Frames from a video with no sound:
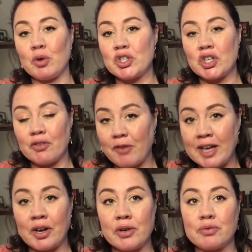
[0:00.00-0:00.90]
watching a
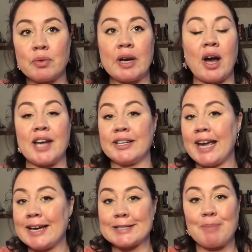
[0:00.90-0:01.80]
friend go through it. I had an
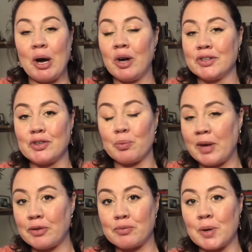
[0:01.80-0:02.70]
ex-partner that
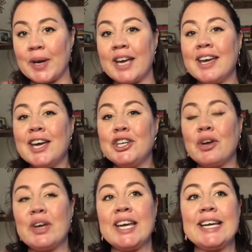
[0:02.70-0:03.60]
went through it. You
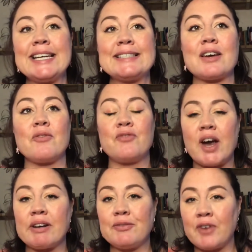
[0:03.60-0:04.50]
know, it is a
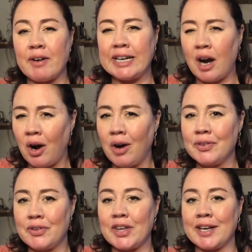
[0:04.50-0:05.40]
very, very
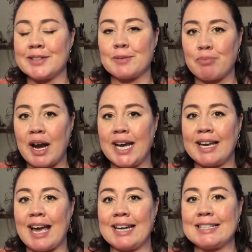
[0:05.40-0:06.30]
hard thing to
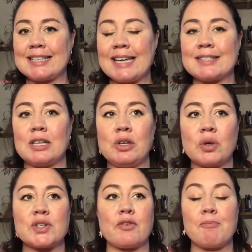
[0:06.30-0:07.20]
break and it takes a
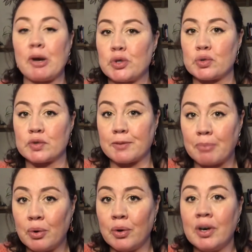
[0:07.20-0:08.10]
lot of emotional
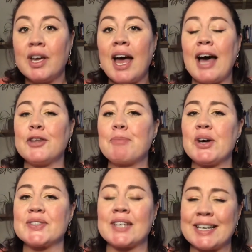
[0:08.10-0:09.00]
support and the
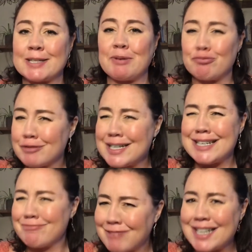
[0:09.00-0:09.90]
person has to be
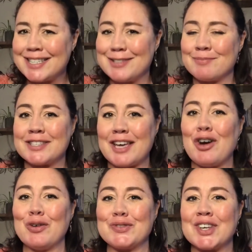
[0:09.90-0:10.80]
really ready
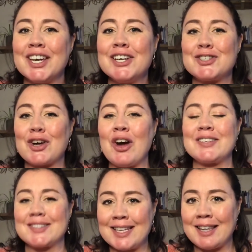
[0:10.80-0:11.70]
themselves to kind
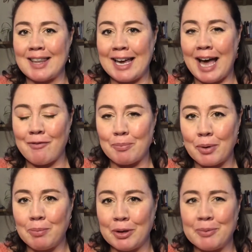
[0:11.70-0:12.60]
of see that they have a
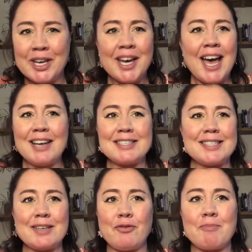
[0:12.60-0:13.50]
problem. And as I
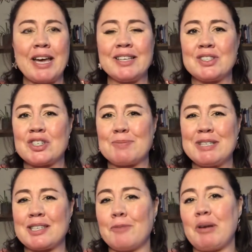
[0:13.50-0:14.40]
said, for Megan to just be
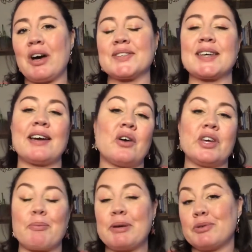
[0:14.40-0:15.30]
so blasé, oh
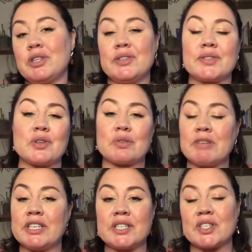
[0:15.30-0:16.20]
yeah, people that use social
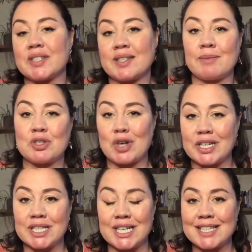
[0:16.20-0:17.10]
media is just the same as drug
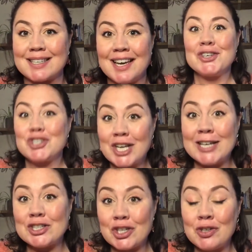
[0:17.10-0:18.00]
addicts. She
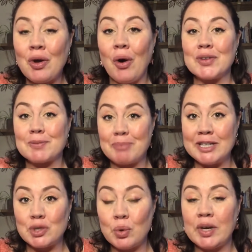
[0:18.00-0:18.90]
should not be
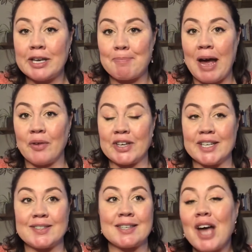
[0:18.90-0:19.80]
talking about
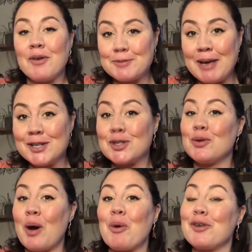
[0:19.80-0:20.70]
this. I was speaking
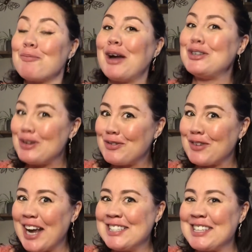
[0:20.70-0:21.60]
to one of my new
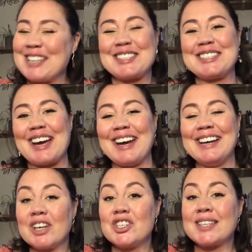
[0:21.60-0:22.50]
friends
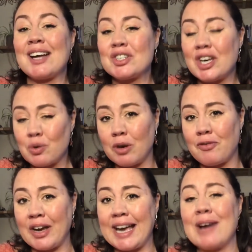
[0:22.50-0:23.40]
yesterday. She's actually a
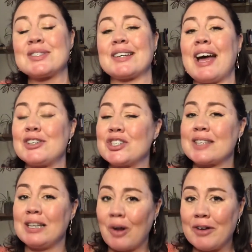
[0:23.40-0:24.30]
qualified counsellor and she's
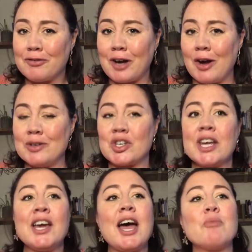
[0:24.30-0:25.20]
a life coach.
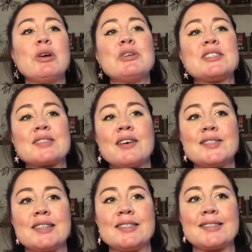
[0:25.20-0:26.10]
And we were
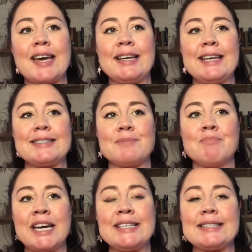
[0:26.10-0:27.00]
discussing it, saying it's
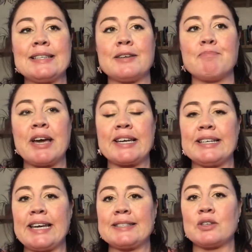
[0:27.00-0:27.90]
amazing that
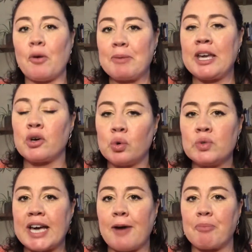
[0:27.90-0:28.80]
Megan is not being
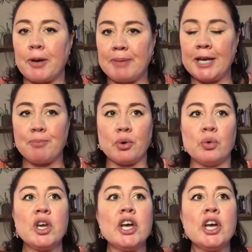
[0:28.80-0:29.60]
called out by people